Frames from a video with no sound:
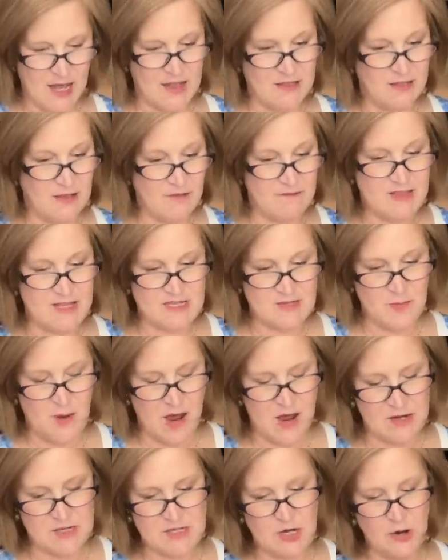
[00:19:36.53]
love this
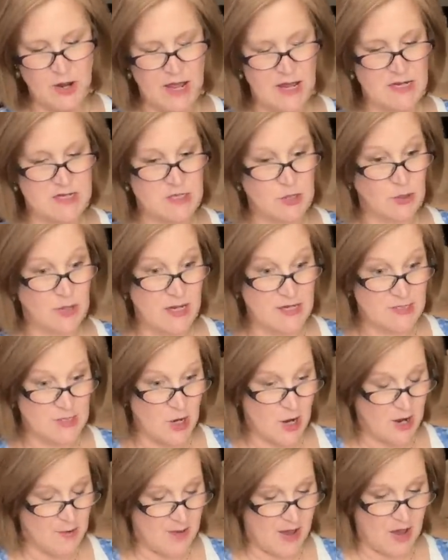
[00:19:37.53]
box. Okay, so let's
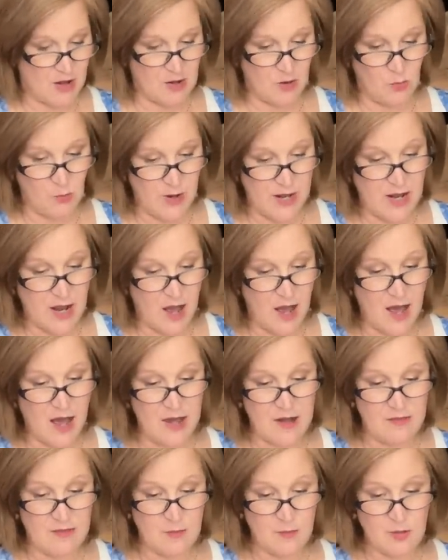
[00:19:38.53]
talk about it. We
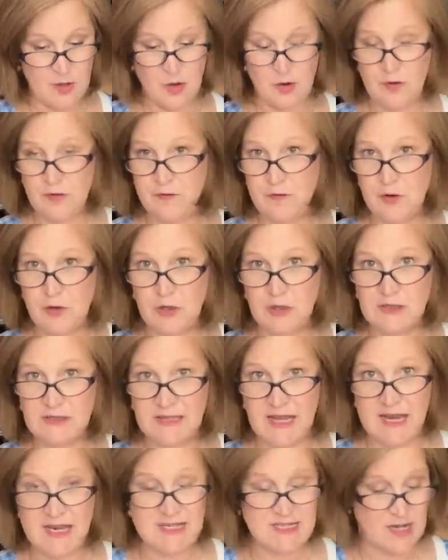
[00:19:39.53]
got the beautiful
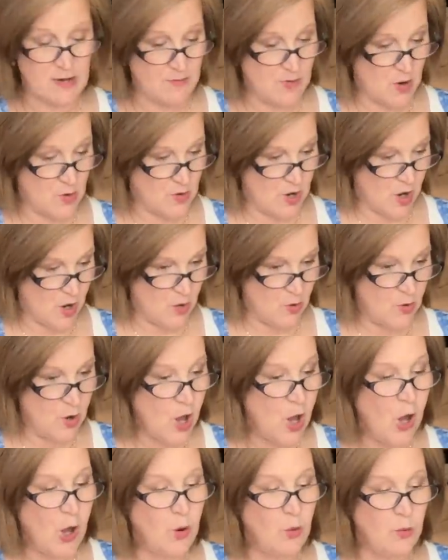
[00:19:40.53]
lace kimono.
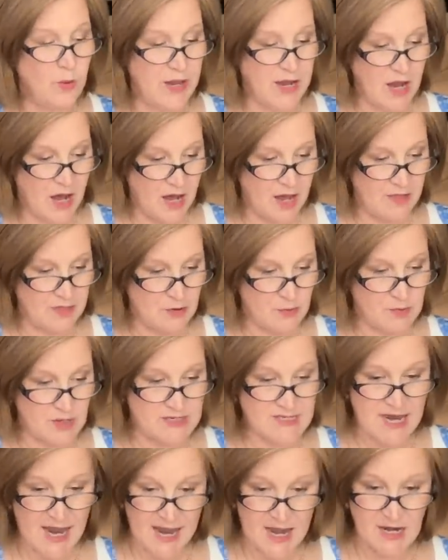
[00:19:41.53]
We got the
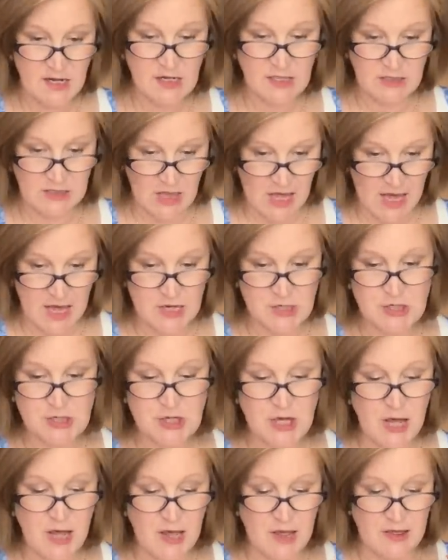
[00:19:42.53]
rattan
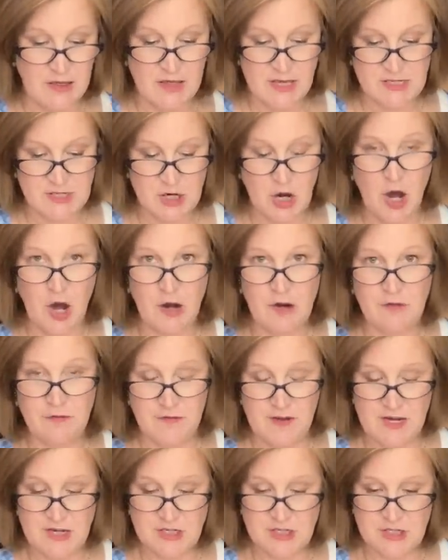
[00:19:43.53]
clutch, the
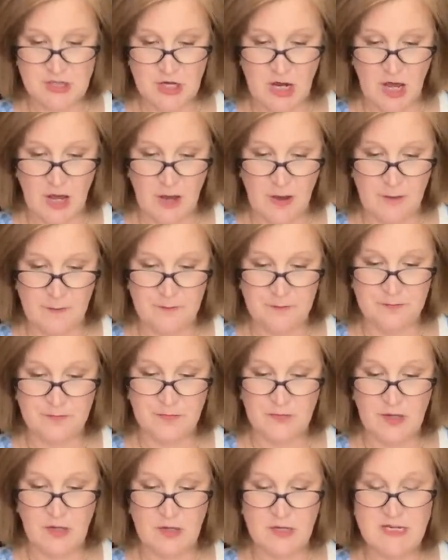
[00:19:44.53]
dogfish um,
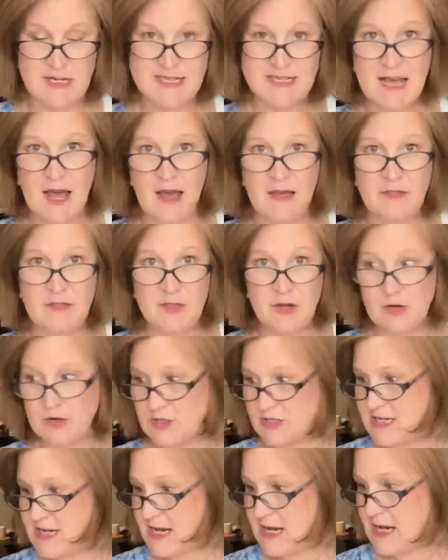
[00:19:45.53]
design
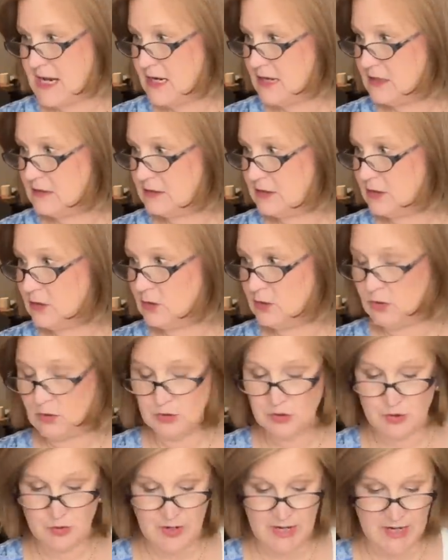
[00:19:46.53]
13
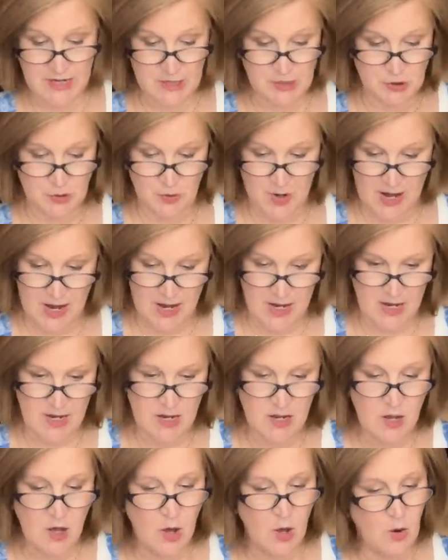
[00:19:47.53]
little trinket
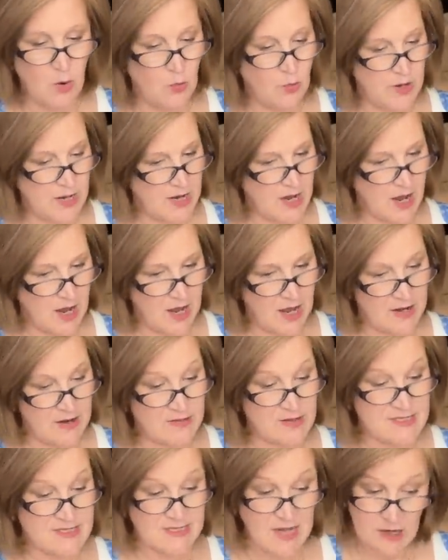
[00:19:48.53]
tray. We got
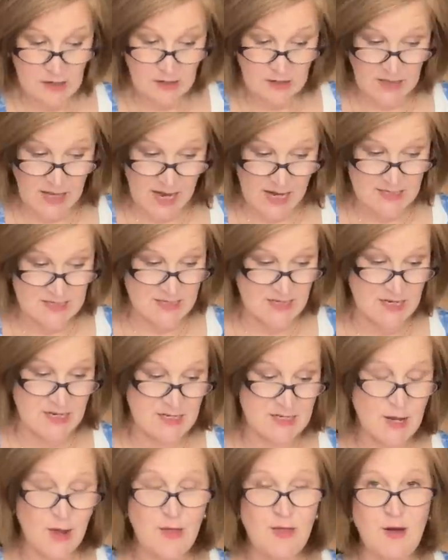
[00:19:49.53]
the
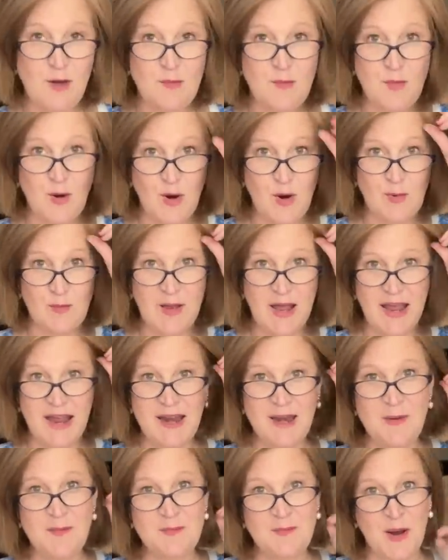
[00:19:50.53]
sunglasses, the
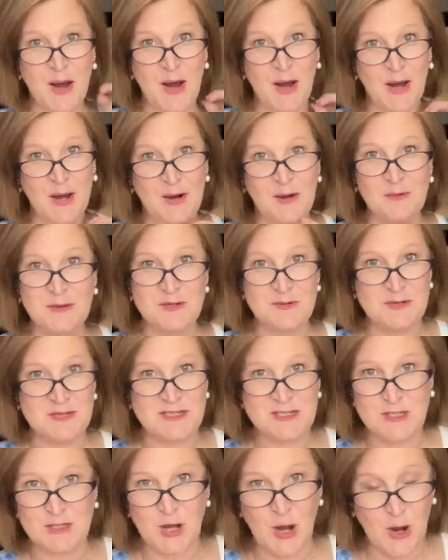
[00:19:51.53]
mermaid mug, which was
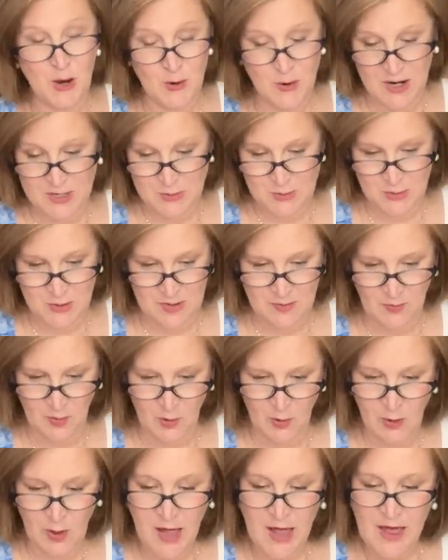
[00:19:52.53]
so
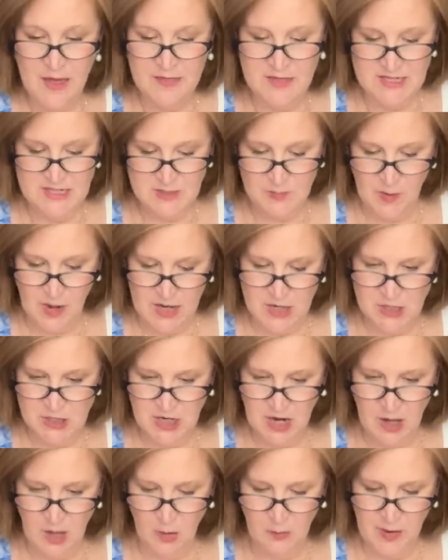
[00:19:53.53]
adorable, the sponge
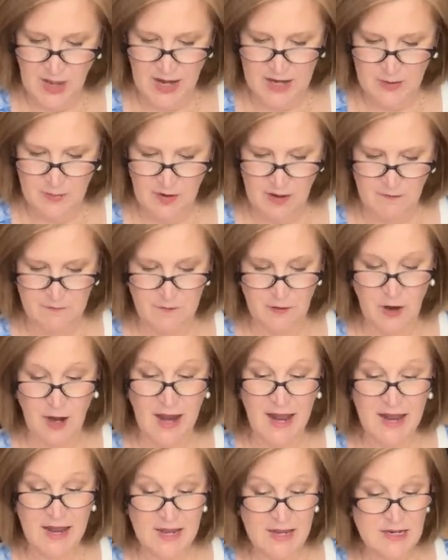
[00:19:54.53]
gel pedi buffer,
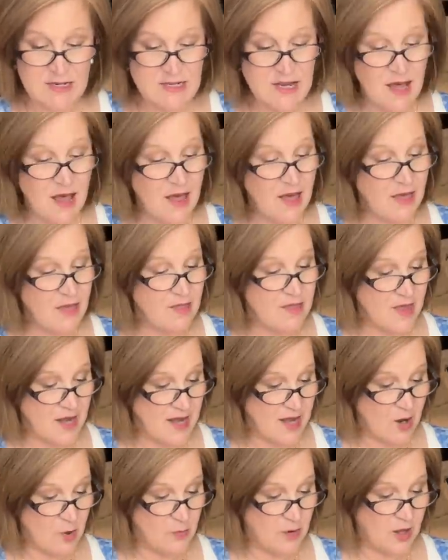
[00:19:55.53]
and the
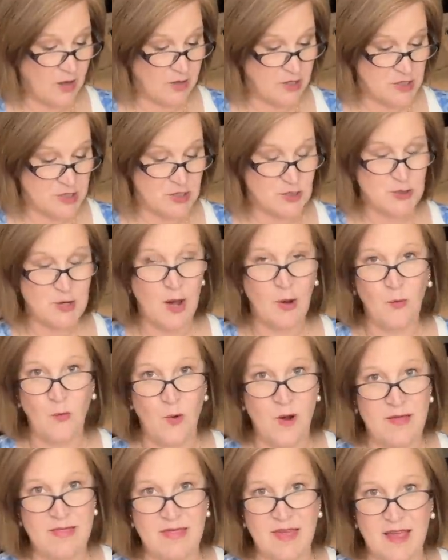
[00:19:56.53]
nail polish. There's not
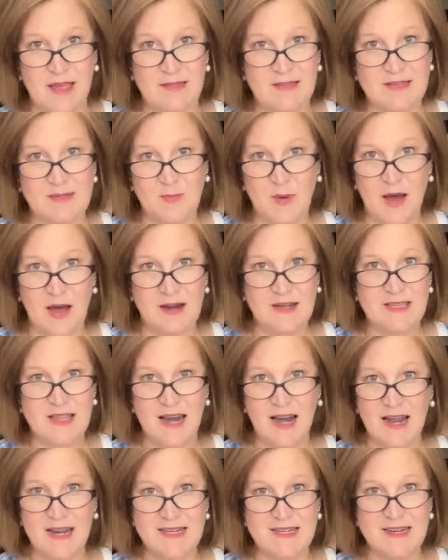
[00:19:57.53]
one thing in this box
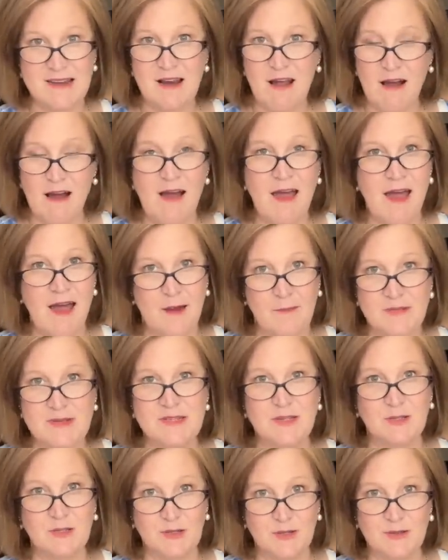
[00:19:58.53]
that I did not
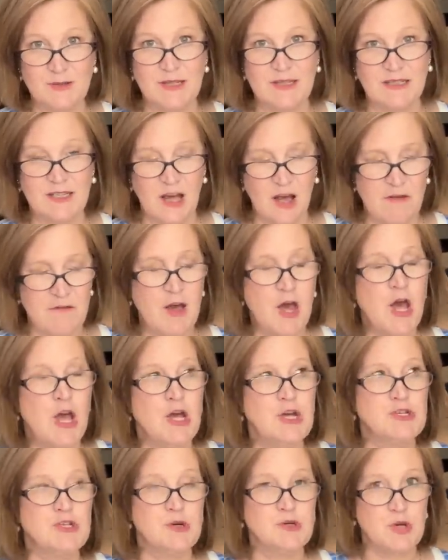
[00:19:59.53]
absolutely love.
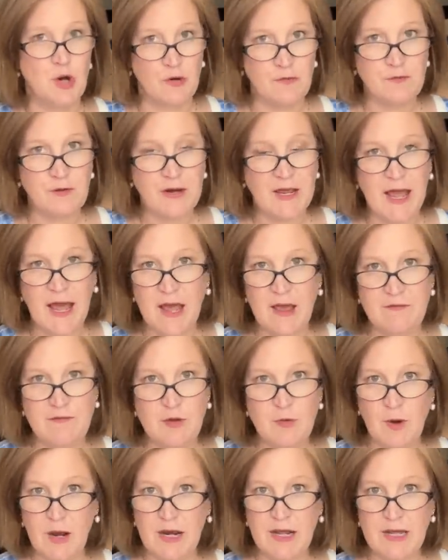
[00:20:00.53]
So don't forget, if
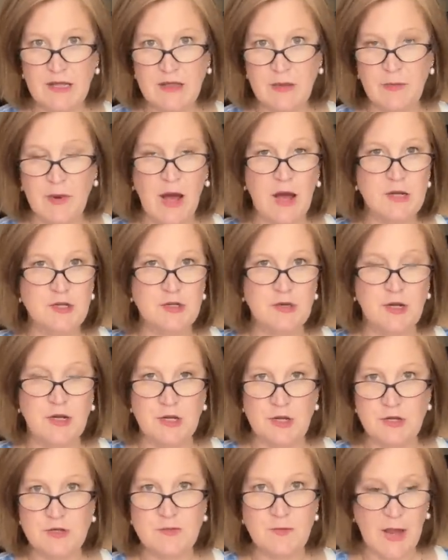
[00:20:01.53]
you want to get the box, you can
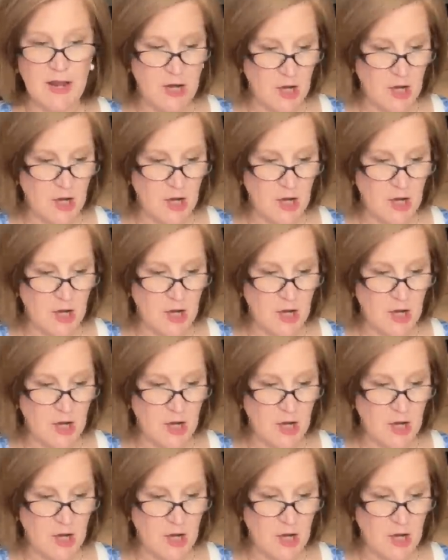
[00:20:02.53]
use my